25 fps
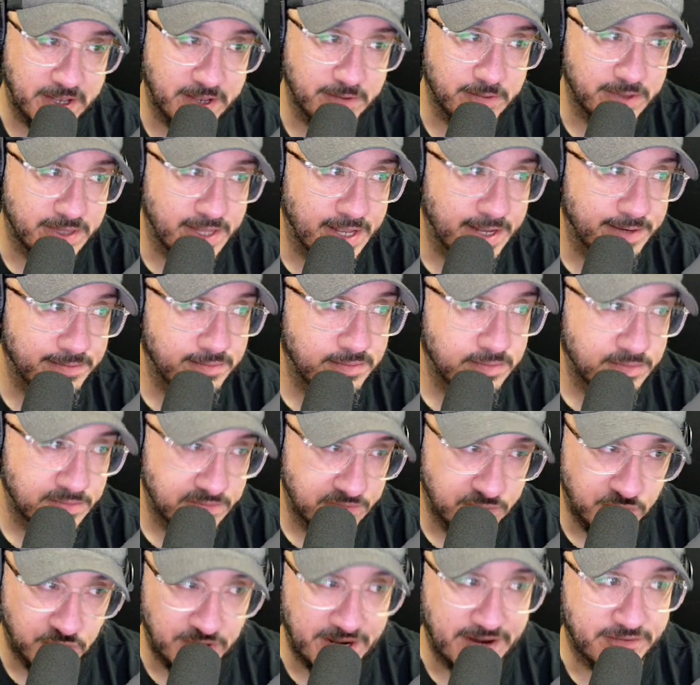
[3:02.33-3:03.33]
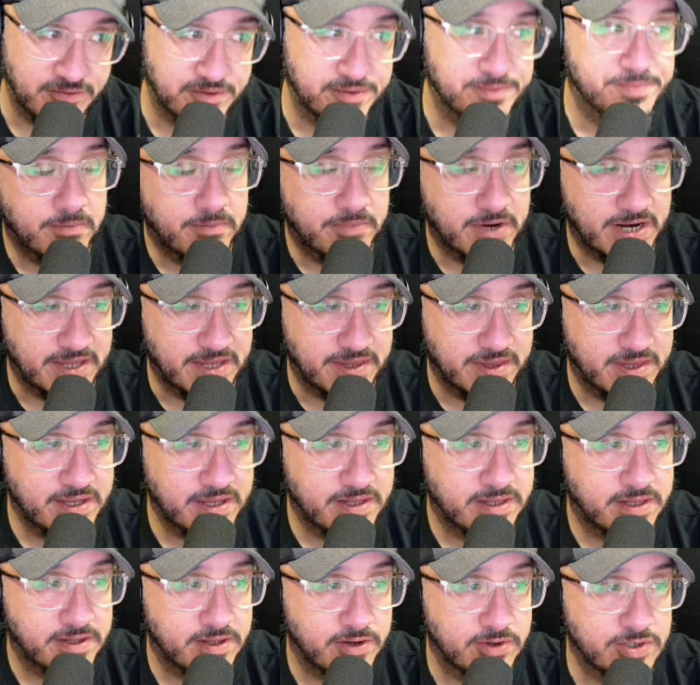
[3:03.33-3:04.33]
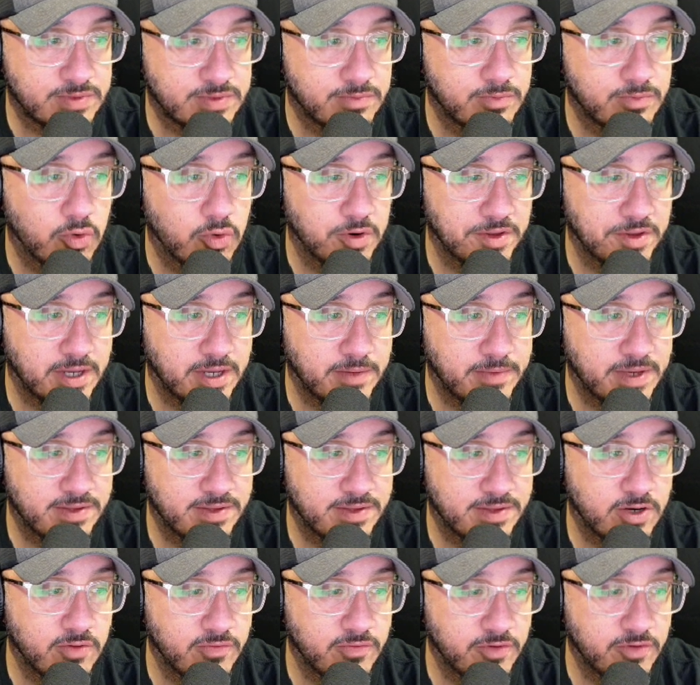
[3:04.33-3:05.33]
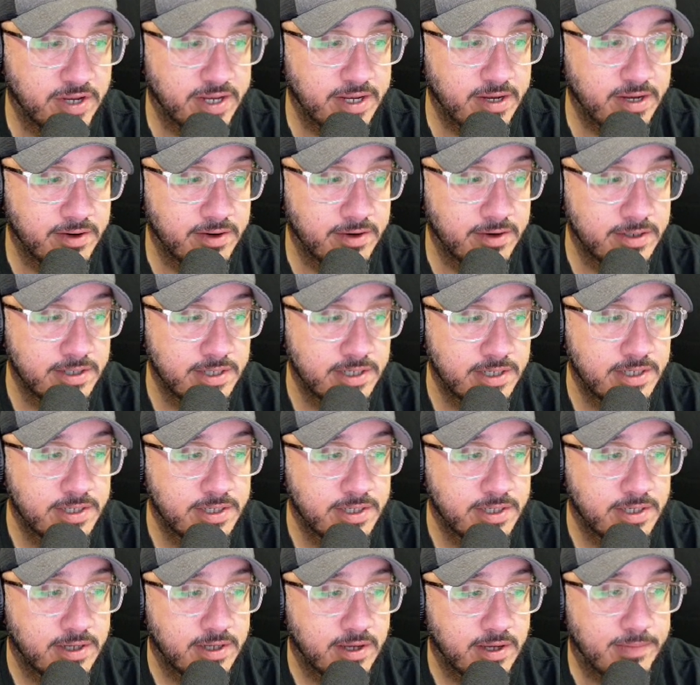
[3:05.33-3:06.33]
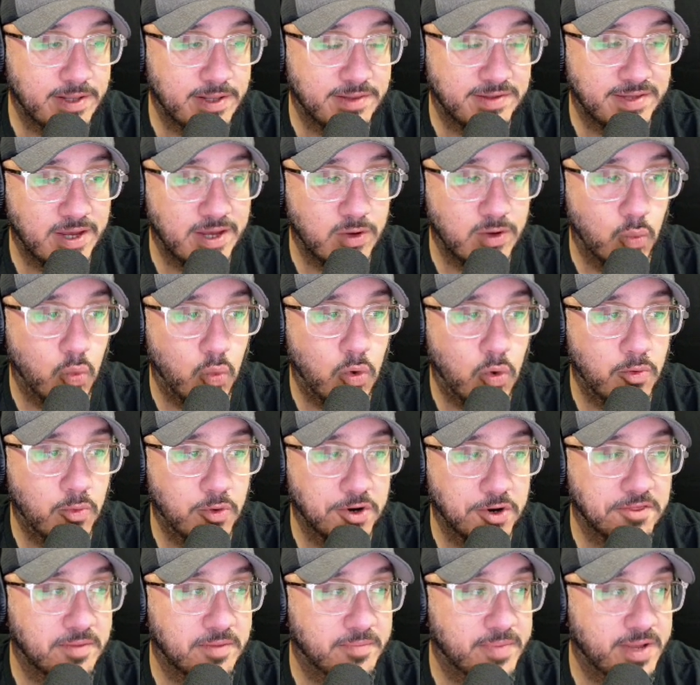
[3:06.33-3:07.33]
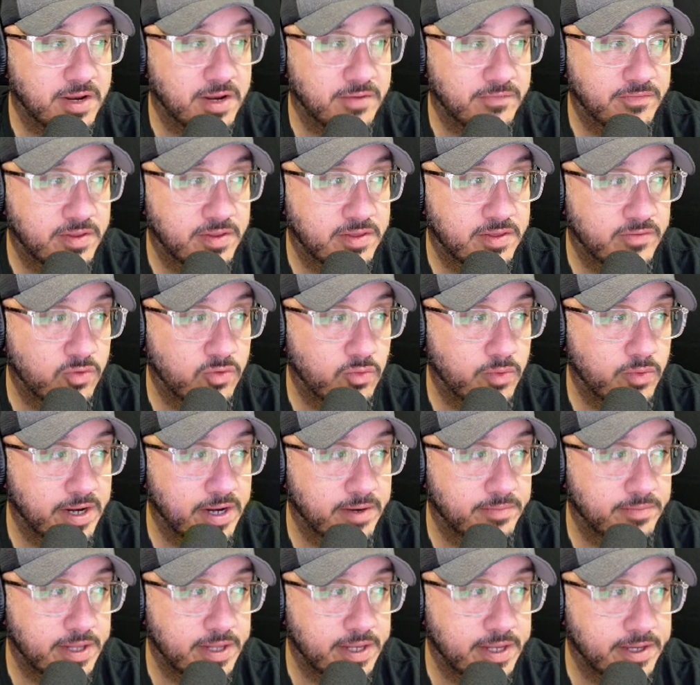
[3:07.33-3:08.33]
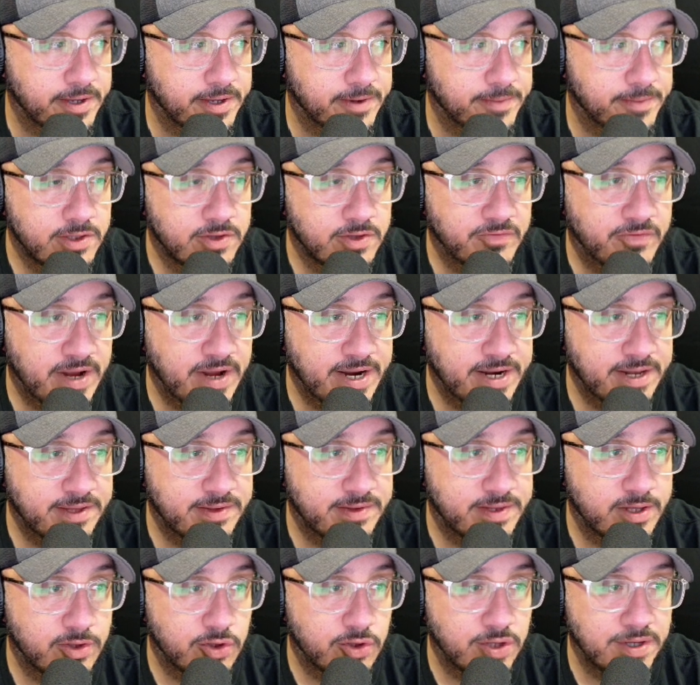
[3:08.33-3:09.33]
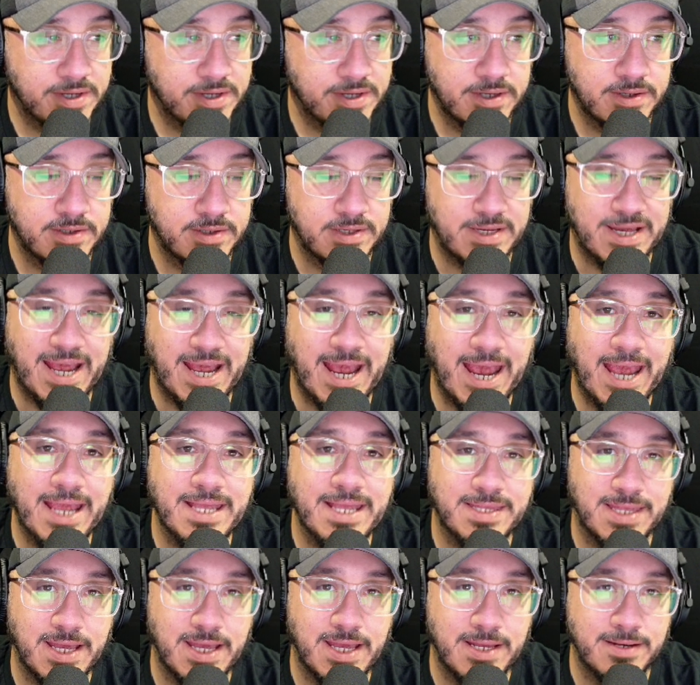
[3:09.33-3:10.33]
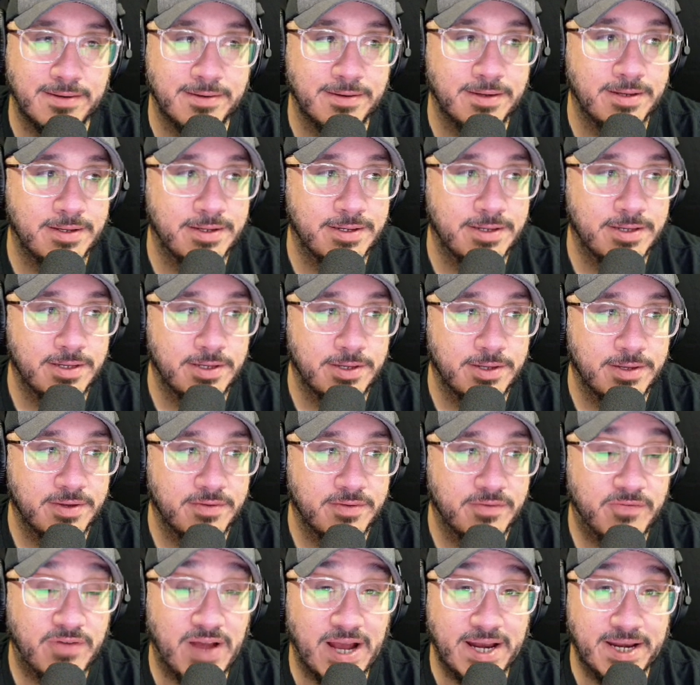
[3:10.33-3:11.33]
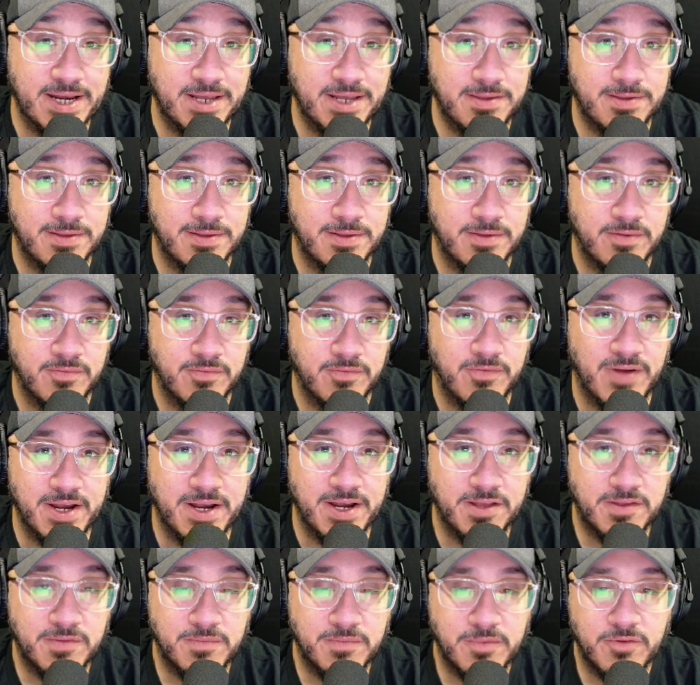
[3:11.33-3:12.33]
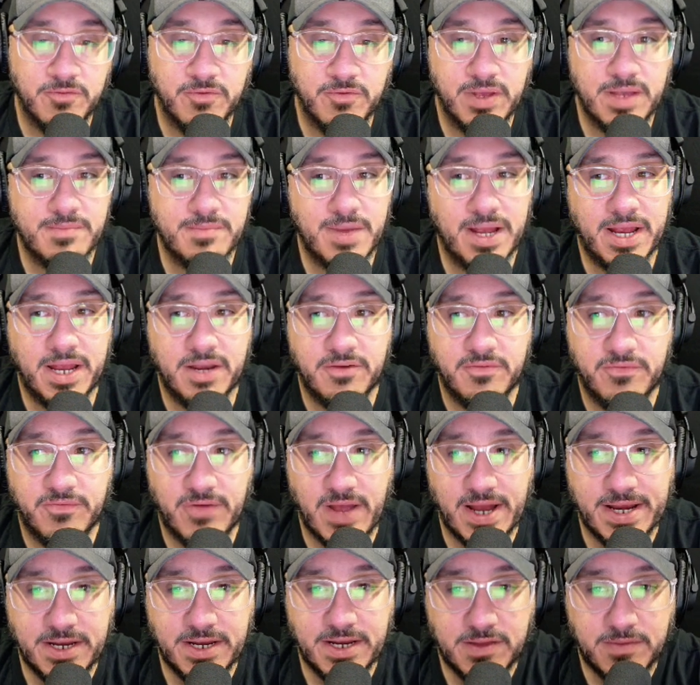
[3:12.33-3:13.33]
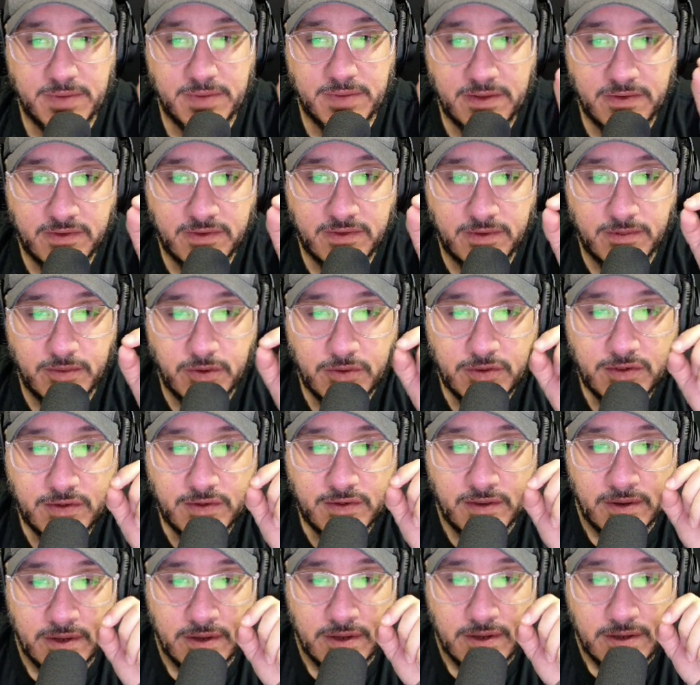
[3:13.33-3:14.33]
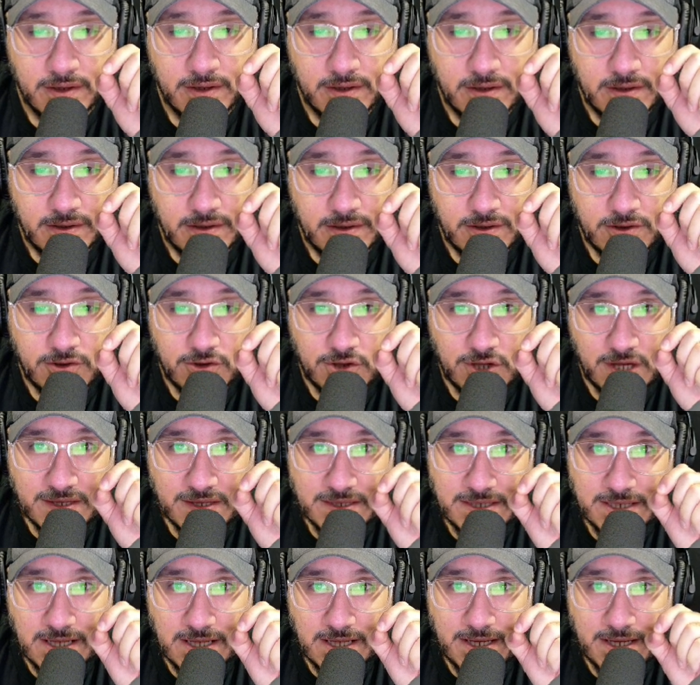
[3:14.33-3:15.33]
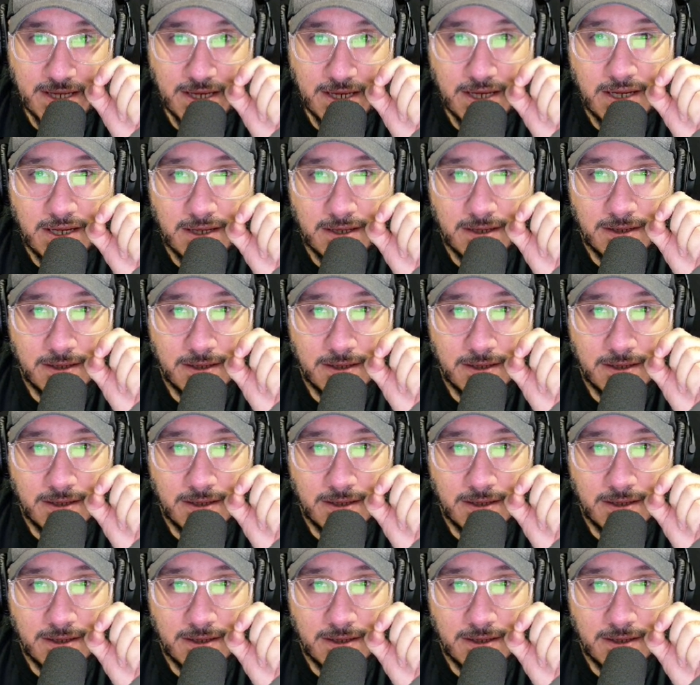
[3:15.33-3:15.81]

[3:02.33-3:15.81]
with that. Whatever. But I think that there's more that can be said over here about saying what are the benefits of a weighted blanket. The finest stitching. I hate that. Finest in my head. Finest means the most gentle,